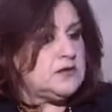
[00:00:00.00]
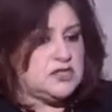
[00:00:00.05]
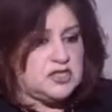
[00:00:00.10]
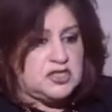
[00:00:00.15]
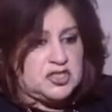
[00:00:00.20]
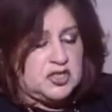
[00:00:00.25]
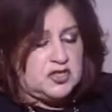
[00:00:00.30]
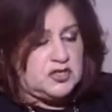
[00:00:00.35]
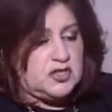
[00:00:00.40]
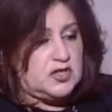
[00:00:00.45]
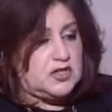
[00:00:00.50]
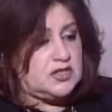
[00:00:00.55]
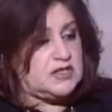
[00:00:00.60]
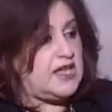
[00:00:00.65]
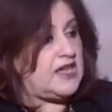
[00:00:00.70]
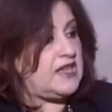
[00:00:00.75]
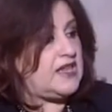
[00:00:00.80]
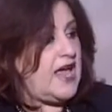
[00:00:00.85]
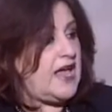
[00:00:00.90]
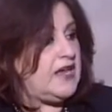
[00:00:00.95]
children
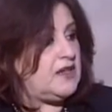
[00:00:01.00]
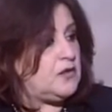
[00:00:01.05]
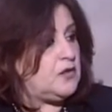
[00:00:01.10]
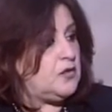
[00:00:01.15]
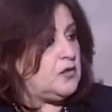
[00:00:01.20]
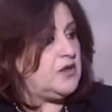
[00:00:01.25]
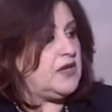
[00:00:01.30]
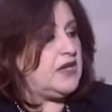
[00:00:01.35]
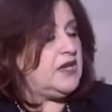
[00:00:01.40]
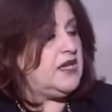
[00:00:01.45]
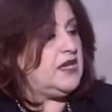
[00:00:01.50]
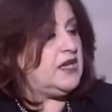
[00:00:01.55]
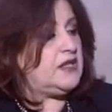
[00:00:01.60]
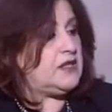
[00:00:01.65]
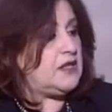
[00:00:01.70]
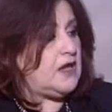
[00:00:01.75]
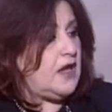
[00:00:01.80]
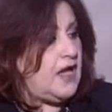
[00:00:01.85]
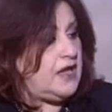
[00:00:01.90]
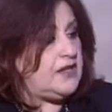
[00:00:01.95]
that can talk in
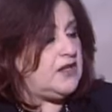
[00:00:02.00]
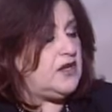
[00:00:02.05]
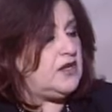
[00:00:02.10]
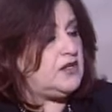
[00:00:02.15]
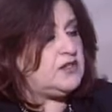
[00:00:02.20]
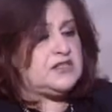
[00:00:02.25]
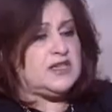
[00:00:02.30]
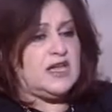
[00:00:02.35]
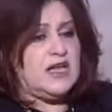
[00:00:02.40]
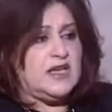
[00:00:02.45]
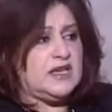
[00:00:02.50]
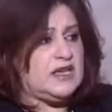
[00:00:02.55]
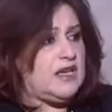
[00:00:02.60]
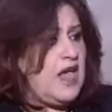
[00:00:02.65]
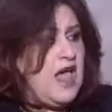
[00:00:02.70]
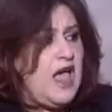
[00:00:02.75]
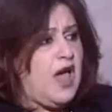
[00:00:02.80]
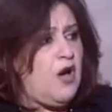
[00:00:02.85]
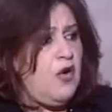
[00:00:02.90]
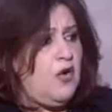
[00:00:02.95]
it, adults, and
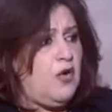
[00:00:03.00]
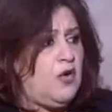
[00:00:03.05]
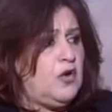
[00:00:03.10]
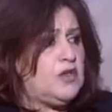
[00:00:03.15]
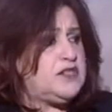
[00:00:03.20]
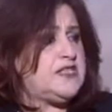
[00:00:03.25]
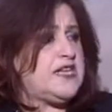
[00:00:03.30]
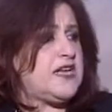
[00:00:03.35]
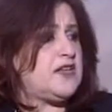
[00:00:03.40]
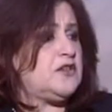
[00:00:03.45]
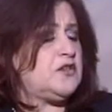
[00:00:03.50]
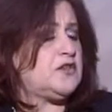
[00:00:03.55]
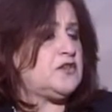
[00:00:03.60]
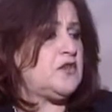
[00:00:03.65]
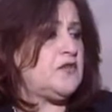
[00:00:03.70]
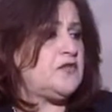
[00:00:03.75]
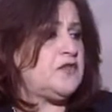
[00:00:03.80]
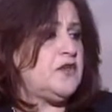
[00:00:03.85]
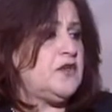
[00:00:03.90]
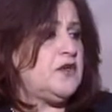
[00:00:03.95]
all sectors
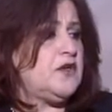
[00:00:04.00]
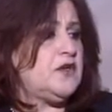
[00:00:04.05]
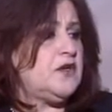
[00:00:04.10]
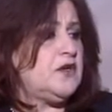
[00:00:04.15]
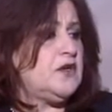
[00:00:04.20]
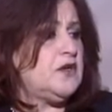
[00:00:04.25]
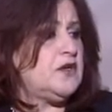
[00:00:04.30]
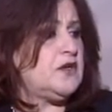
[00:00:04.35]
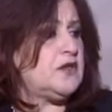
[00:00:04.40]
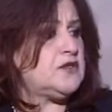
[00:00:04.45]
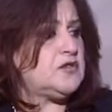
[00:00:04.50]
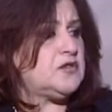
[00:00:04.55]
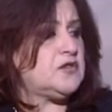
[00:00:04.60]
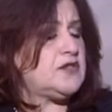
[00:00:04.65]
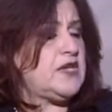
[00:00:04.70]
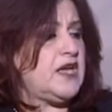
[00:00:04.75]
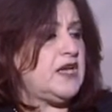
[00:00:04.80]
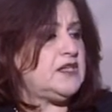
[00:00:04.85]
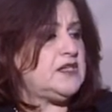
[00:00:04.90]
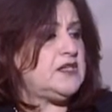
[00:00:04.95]
of the
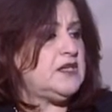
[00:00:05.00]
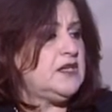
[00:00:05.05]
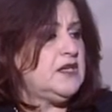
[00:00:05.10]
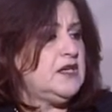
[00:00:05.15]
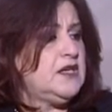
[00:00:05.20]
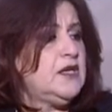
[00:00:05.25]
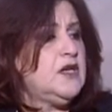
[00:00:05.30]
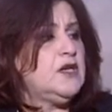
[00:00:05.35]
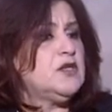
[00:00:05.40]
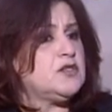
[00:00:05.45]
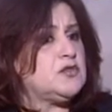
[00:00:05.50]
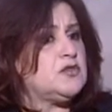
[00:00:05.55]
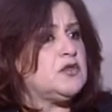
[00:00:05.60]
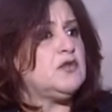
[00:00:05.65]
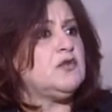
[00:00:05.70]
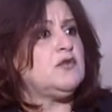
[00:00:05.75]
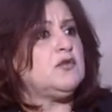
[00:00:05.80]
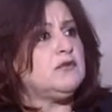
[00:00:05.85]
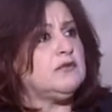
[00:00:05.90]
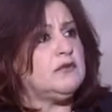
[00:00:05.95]
society.
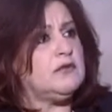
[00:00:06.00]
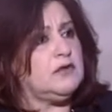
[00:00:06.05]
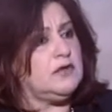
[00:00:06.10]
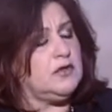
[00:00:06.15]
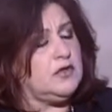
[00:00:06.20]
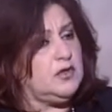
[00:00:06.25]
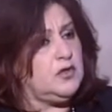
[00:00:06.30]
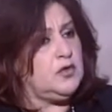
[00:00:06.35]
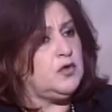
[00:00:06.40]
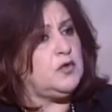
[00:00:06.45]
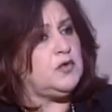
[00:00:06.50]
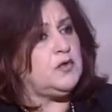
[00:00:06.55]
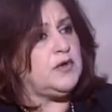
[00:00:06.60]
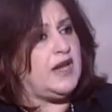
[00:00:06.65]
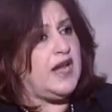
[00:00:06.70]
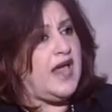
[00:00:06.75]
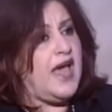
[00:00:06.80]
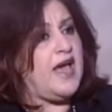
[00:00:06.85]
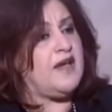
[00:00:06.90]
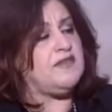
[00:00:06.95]
So you
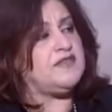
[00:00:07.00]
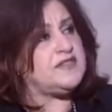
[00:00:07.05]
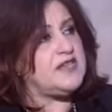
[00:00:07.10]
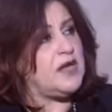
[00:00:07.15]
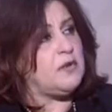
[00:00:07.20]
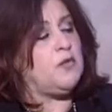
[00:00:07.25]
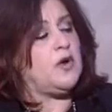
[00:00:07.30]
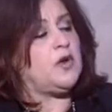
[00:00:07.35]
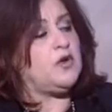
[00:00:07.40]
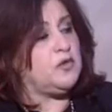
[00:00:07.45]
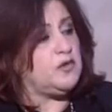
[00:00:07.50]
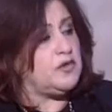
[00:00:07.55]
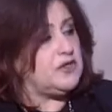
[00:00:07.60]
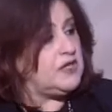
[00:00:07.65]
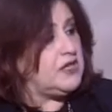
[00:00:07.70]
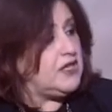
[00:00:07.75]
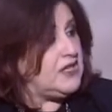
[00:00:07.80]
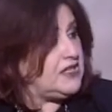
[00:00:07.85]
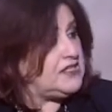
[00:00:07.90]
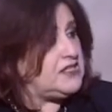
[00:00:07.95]
will have someone who
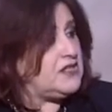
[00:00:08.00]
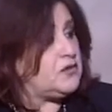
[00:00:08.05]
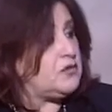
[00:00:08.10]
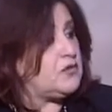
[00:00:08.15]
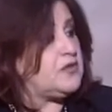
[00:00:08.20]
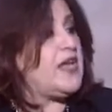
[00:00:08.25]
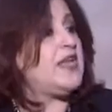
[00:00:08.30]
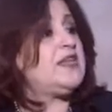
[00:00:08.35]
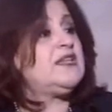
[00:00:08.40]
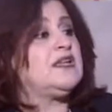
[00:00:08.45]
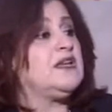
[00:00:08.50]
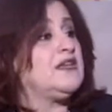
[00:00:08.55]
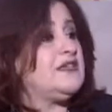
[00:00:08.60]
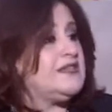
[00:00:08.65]
will listen to that